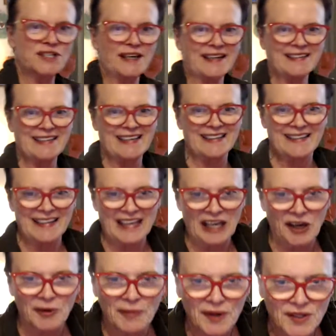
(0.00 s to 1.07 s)
I could take the
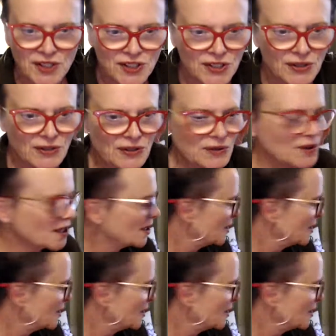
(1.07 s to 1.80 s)
camera and show you.